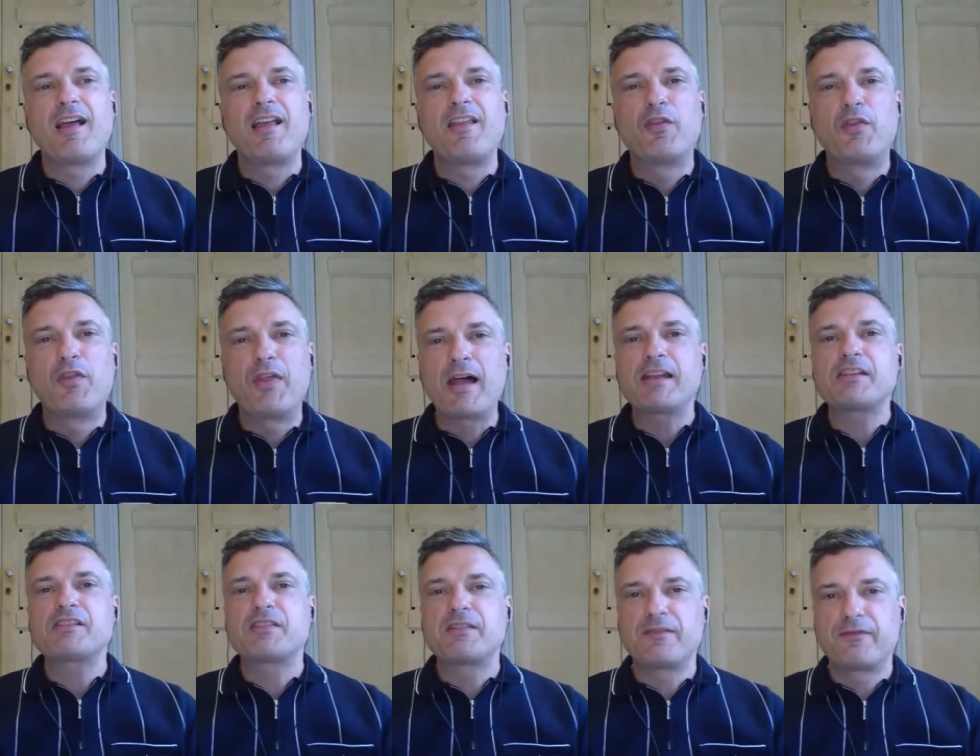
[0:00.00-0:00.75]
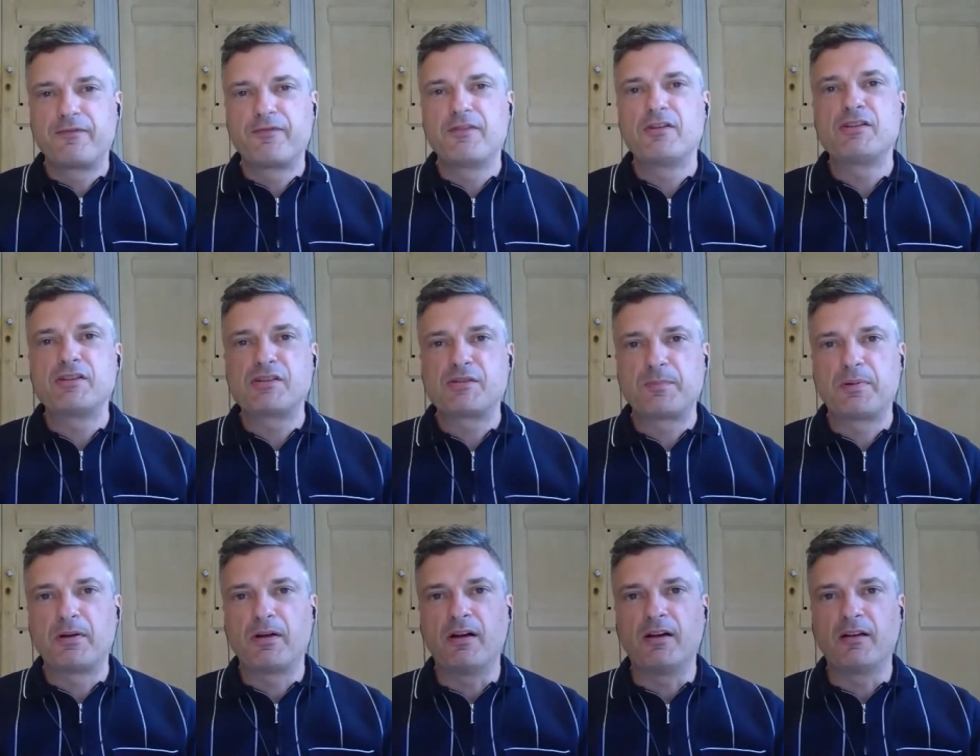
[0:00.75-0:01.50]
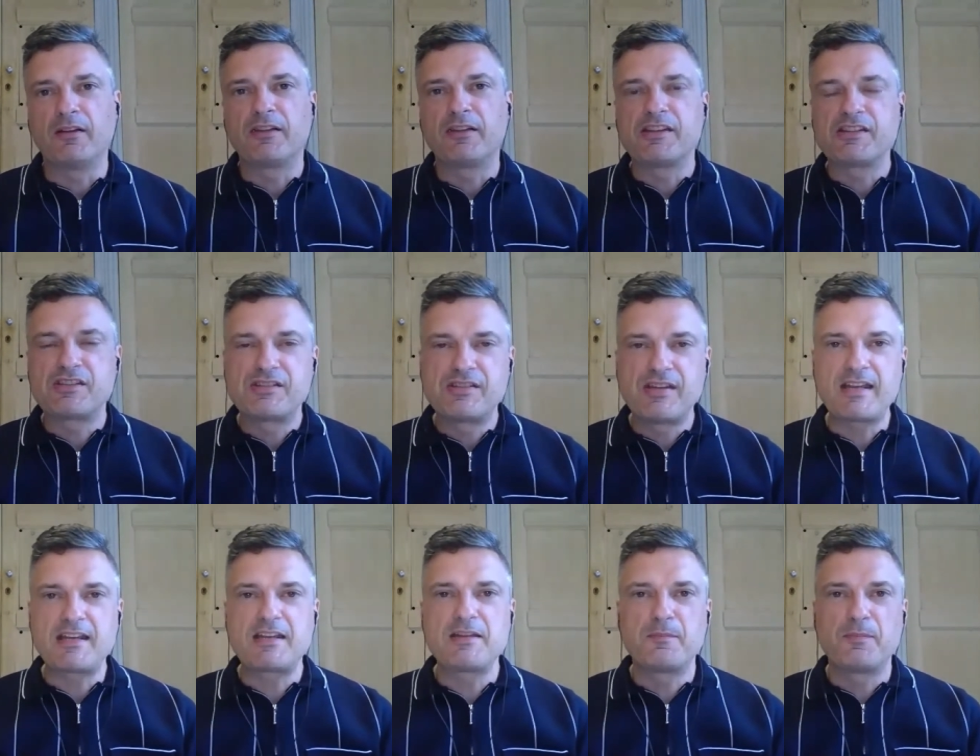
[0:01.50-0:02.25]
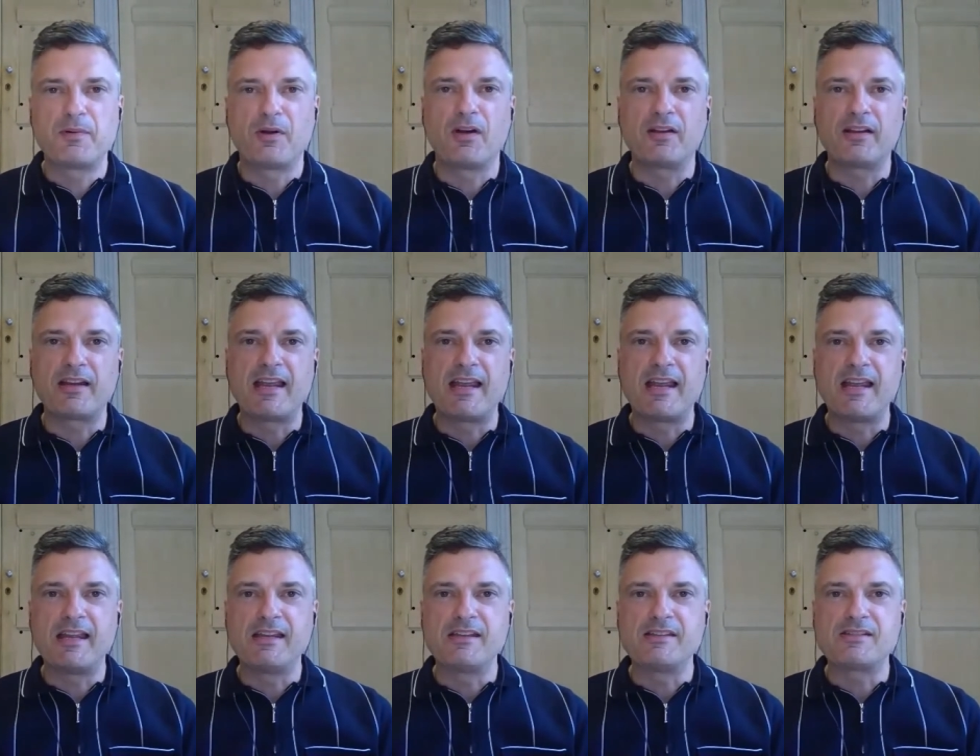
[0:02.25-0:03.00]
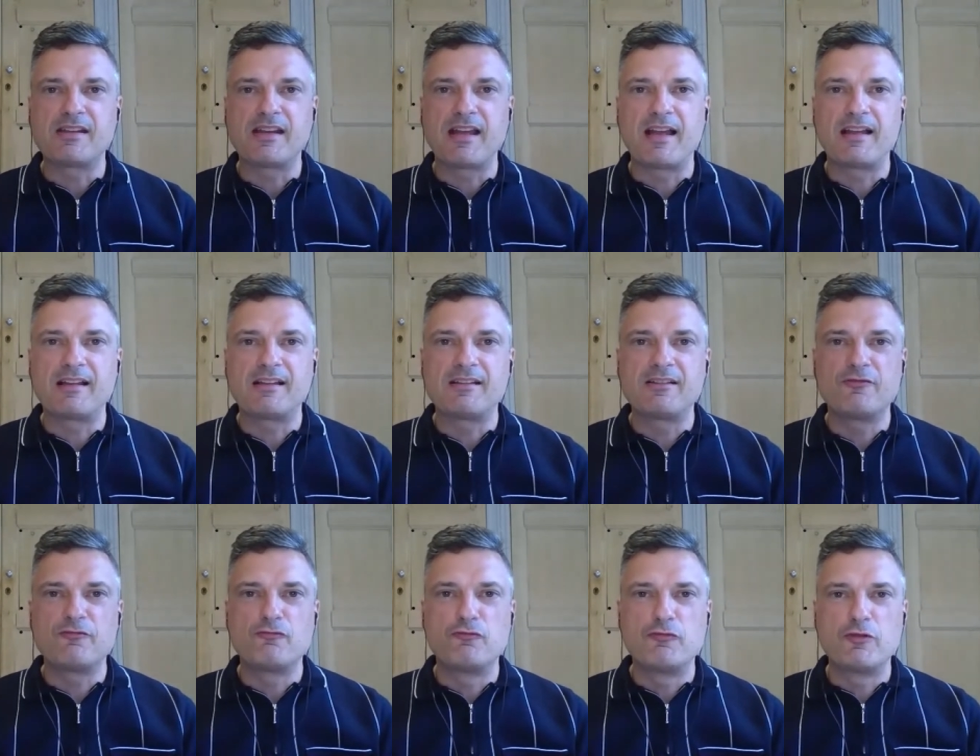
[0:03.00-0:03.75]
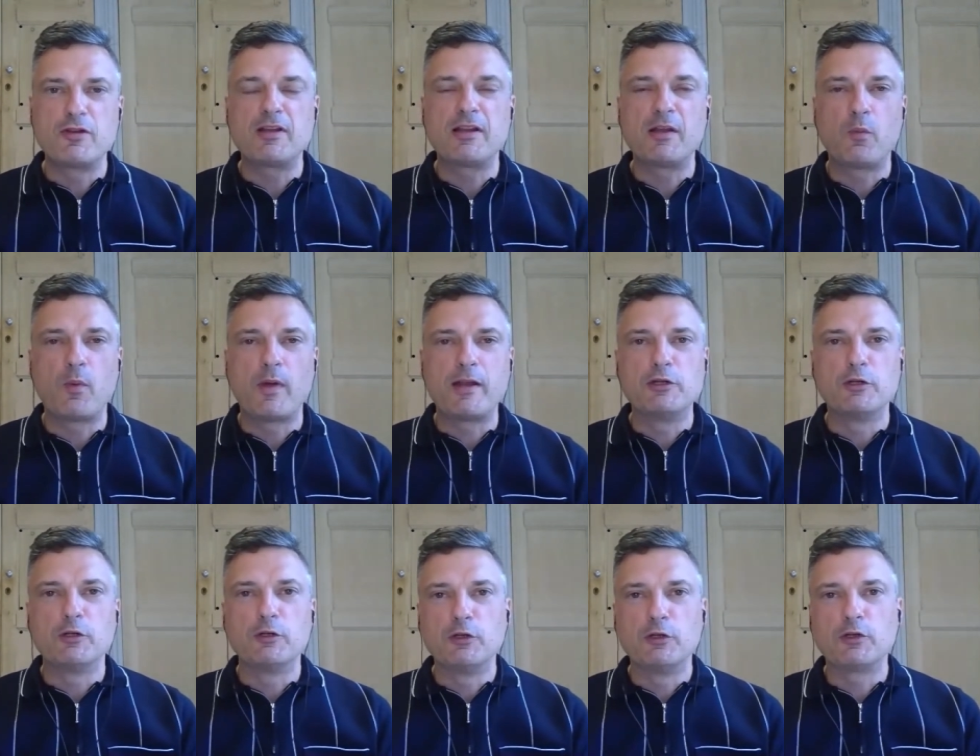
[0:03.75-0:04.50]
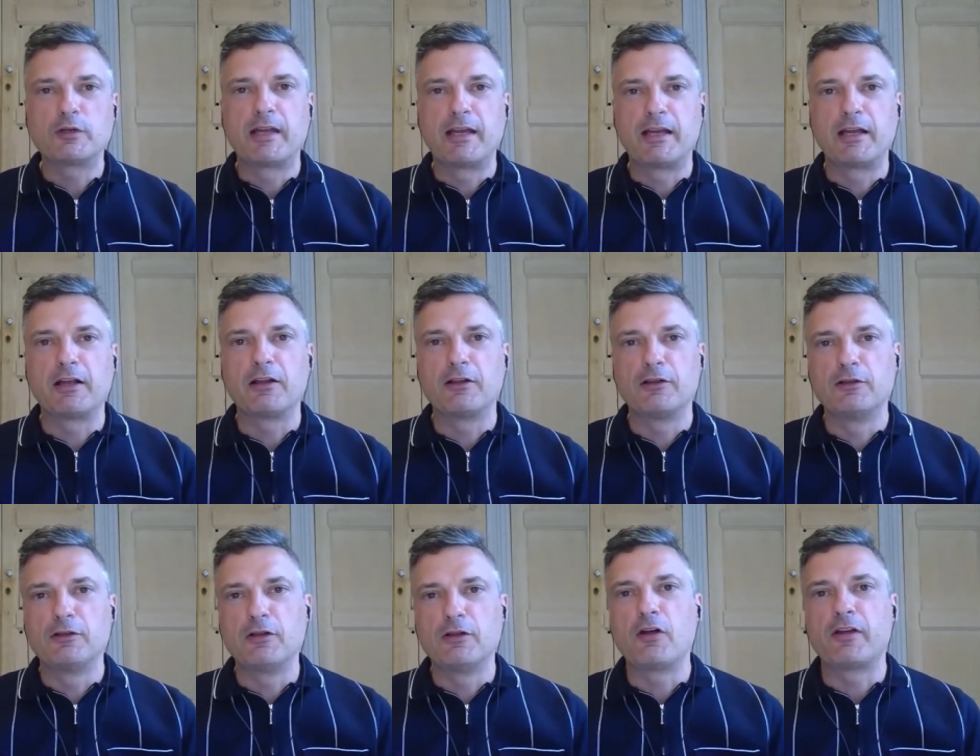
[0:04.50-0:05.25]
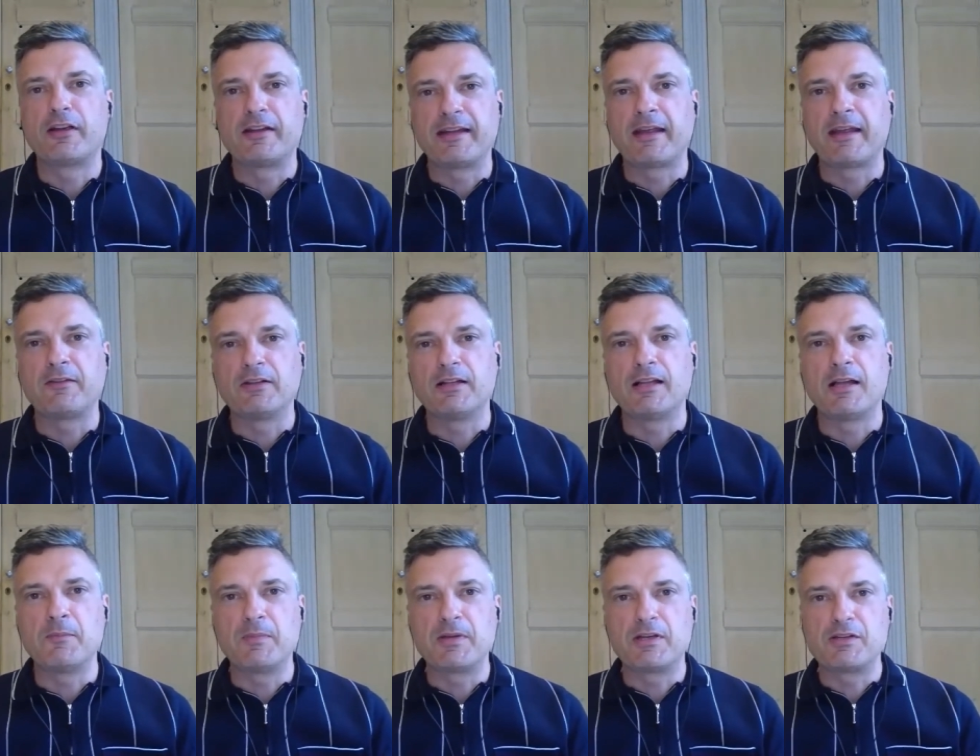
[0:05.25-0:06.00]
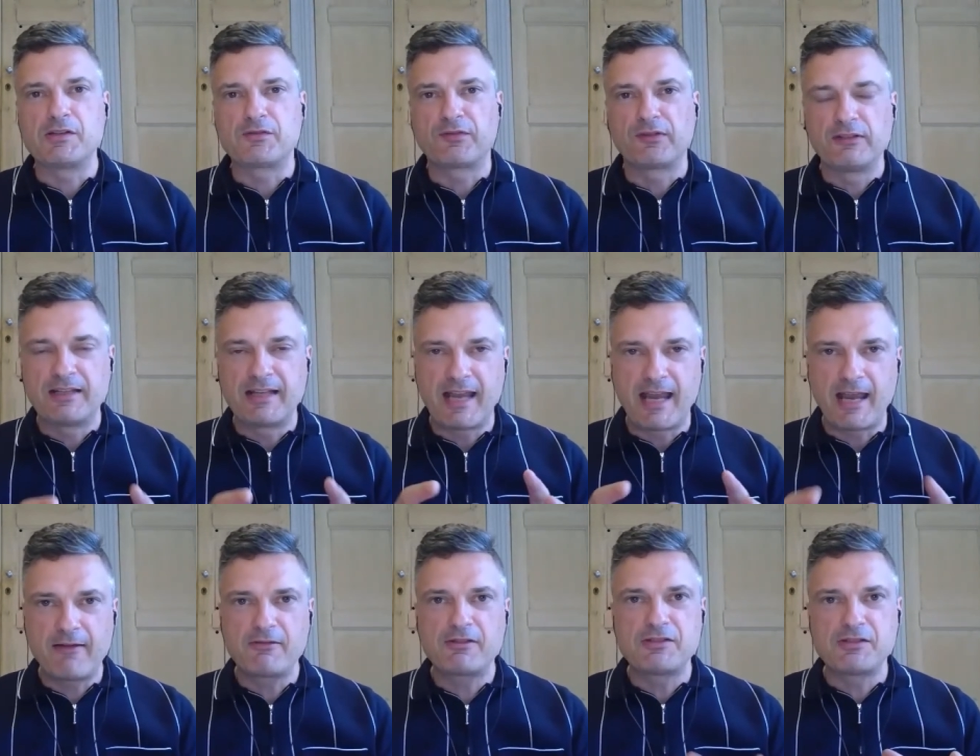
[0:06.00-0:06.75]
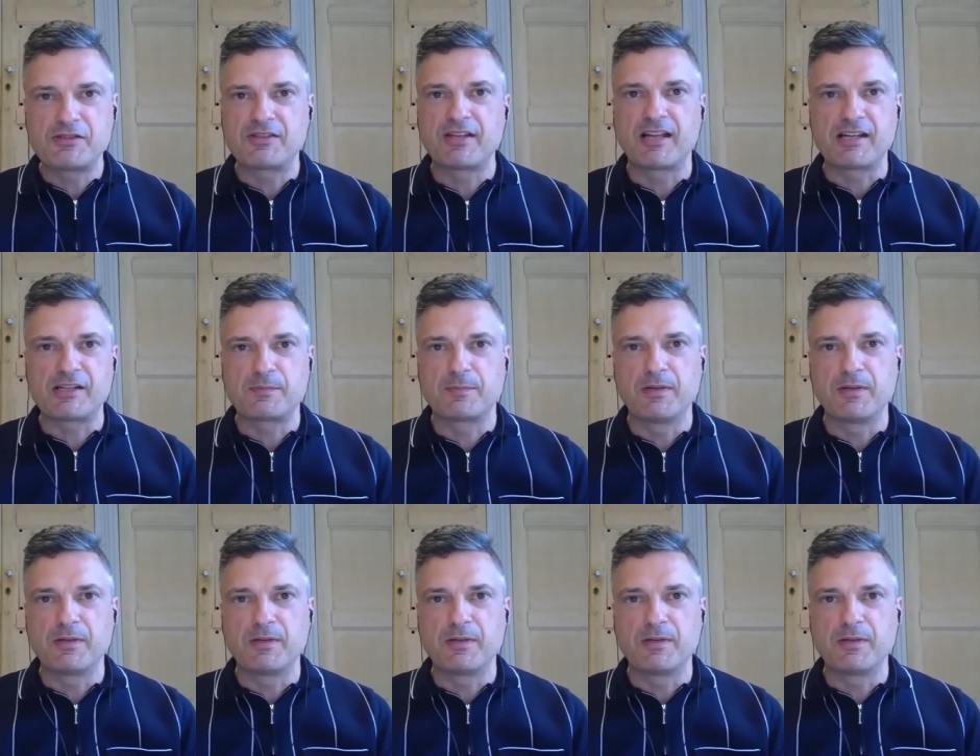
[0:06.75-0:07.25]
That's the first part. The second part is really when you're looking longer down the line, because for inheritance tax